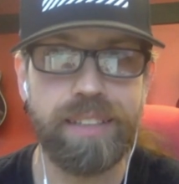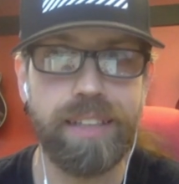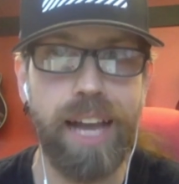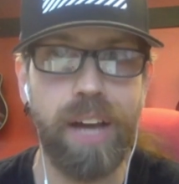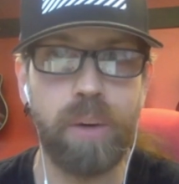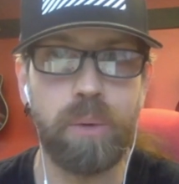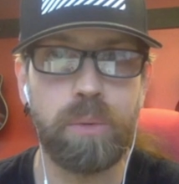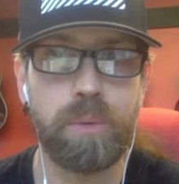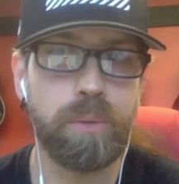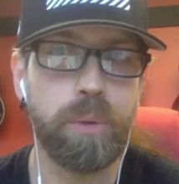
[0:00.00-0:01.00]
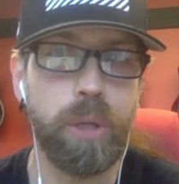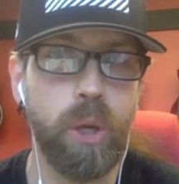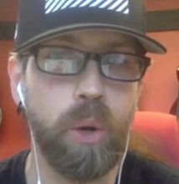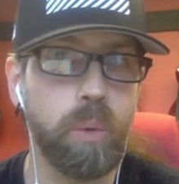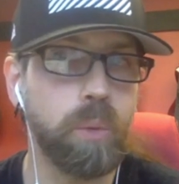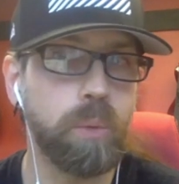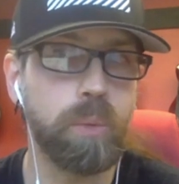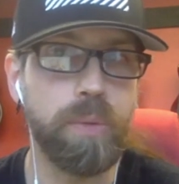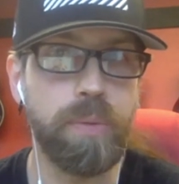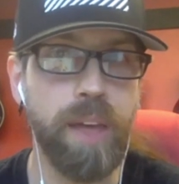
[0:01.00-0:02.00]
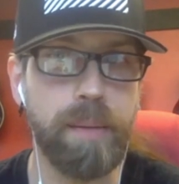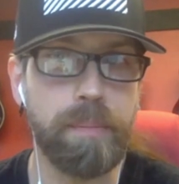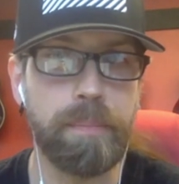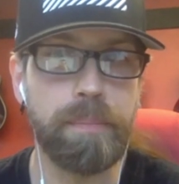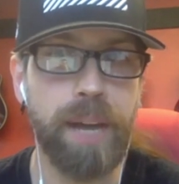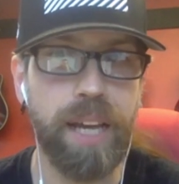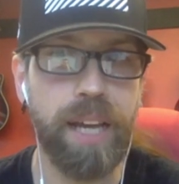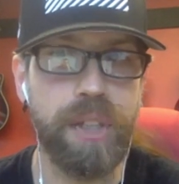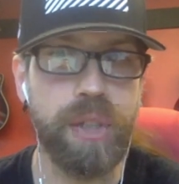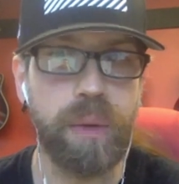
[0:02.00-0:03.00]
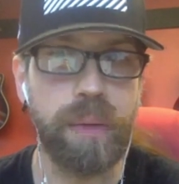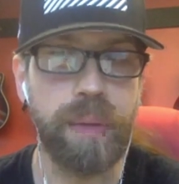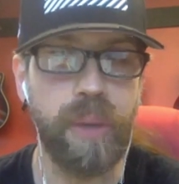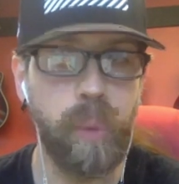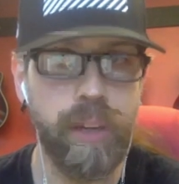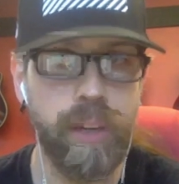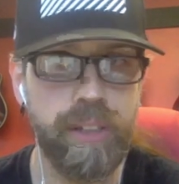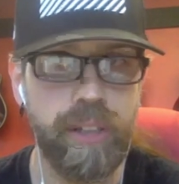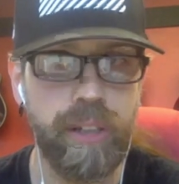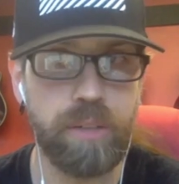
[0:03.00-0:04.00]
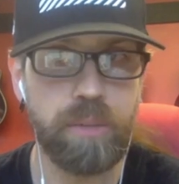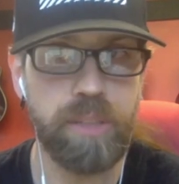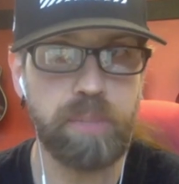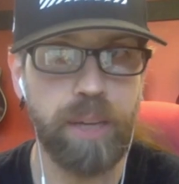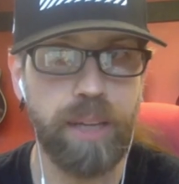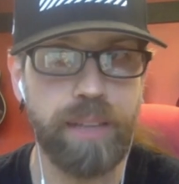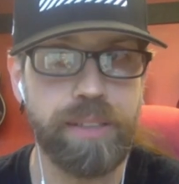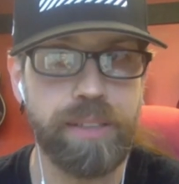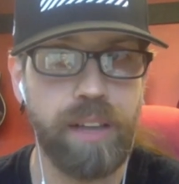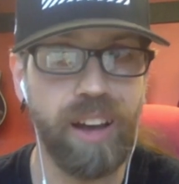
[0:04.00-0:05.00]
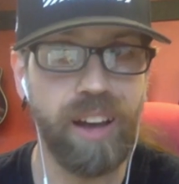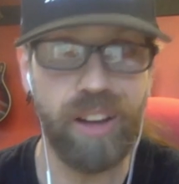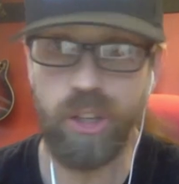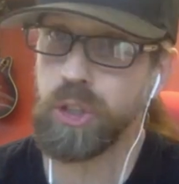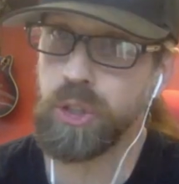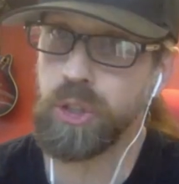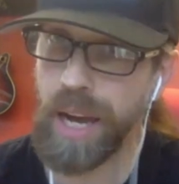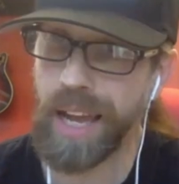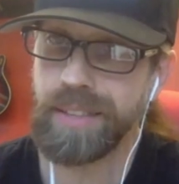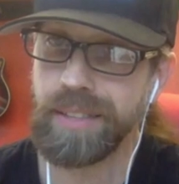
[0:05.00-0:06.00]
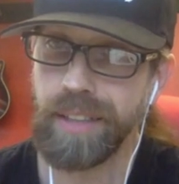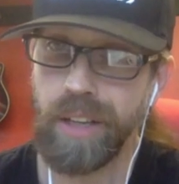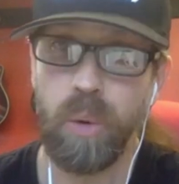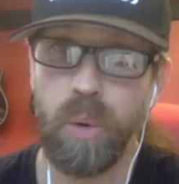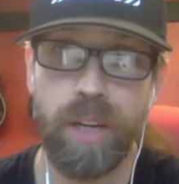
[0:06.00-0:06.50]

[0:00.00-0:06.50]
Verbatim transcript: Now, you know, then my question would be, what is her response under stress, you know, mm.